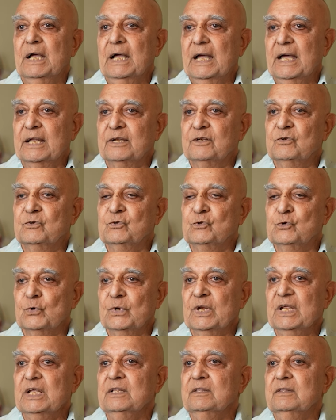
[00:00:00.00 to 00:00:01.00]
And
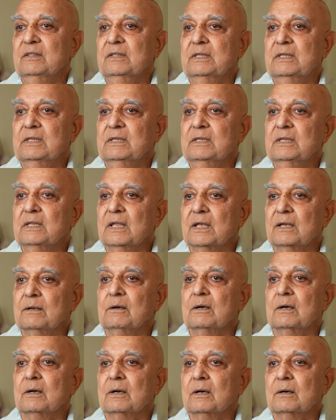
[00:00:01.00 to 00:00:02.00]
during
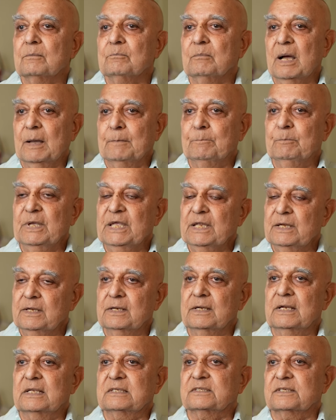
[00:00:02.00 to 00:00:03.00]
the, my
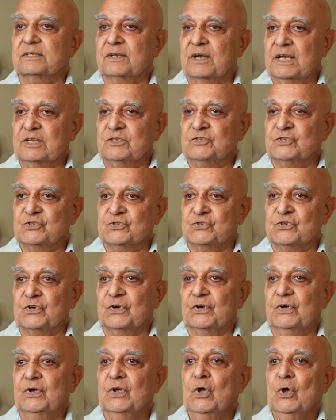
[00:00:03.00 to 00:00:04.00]
period as a
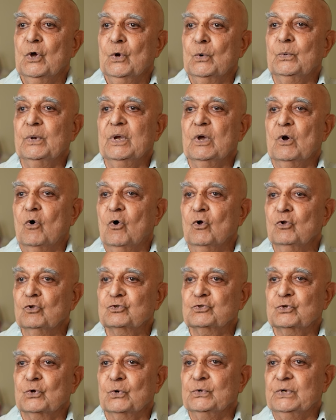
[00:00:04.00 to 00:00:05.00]
registrar, we
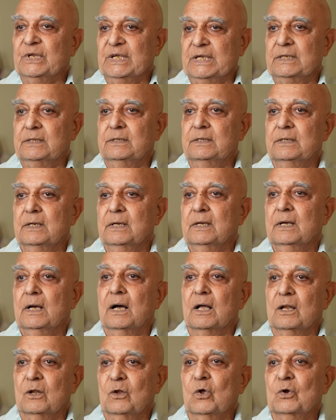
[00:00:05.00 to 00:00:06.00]
also did
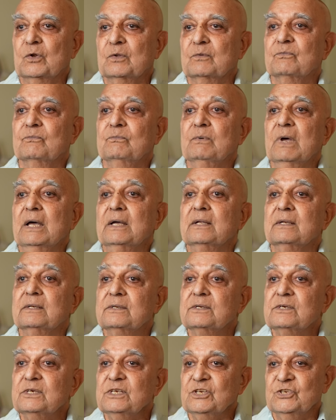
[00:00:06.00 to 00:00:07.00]
a lot of
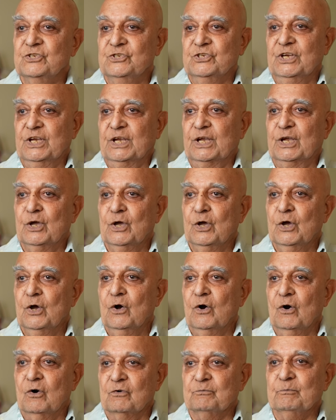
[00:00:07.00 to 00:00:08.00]
teaching
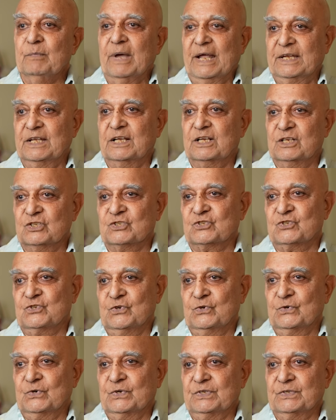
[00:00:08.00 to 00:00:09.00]
of medical
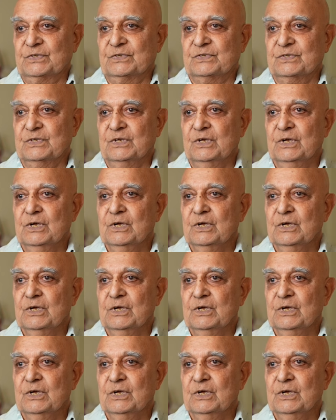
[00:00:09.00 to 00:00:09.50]
students.